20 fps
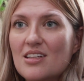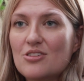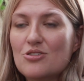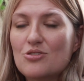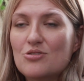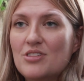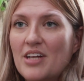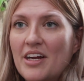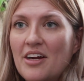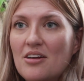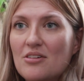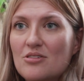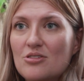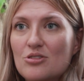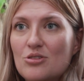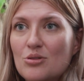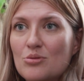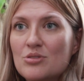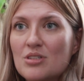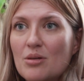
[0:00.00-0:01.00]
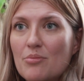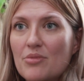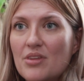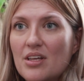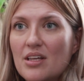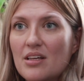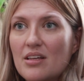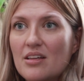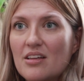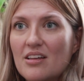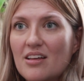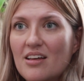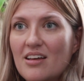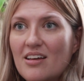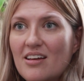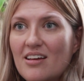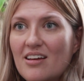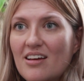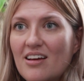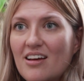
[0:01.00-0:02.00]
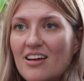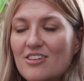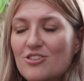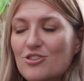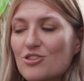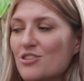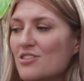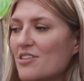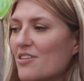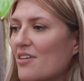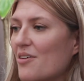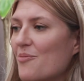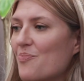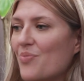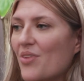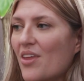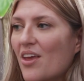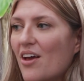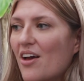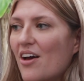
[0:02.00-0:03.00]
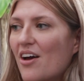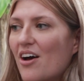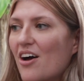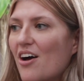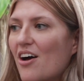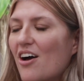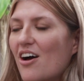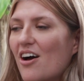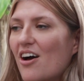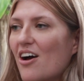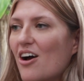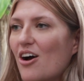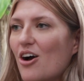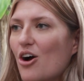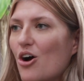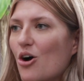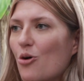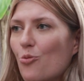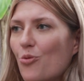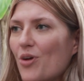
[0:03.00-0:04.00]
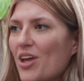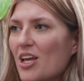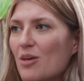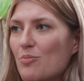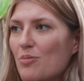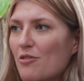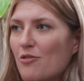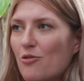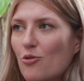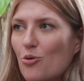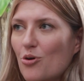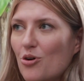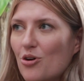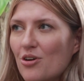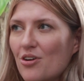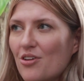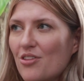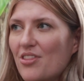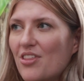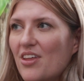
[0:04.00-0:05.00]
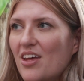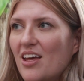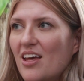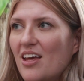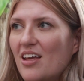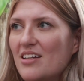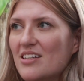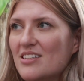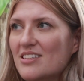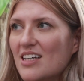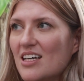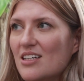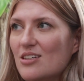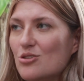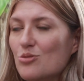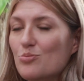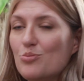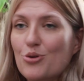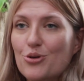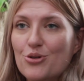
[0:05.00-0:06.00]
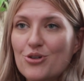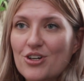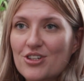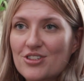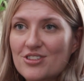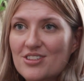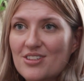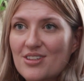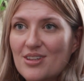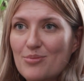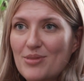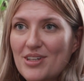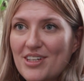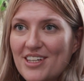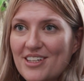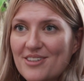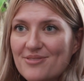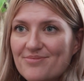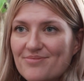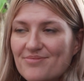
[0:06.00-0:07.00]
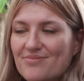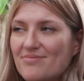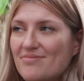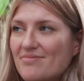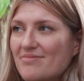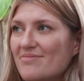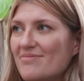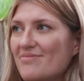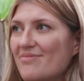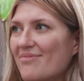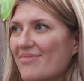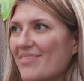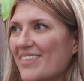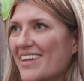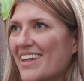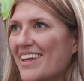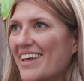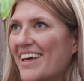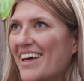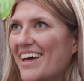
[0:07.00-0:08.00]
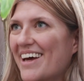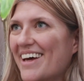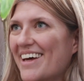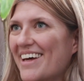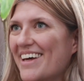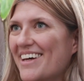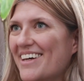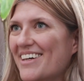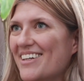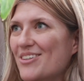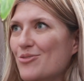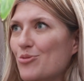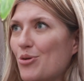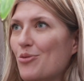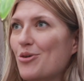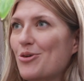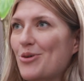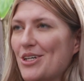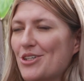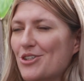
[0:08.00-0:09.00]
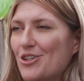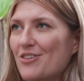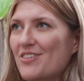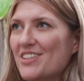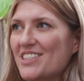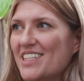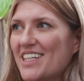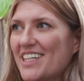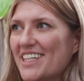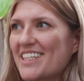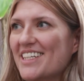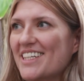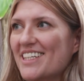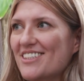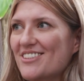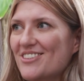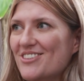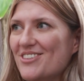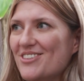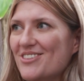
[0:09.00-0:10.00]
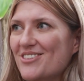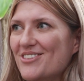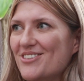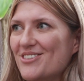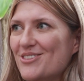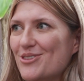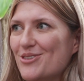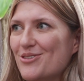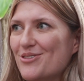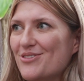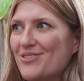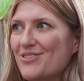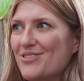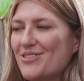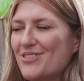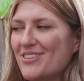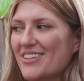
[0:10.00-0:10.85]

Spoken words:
that you dared to do something. And just a week before, they decided to boycott the meeting. And we were quite nervous in ICAN to sort of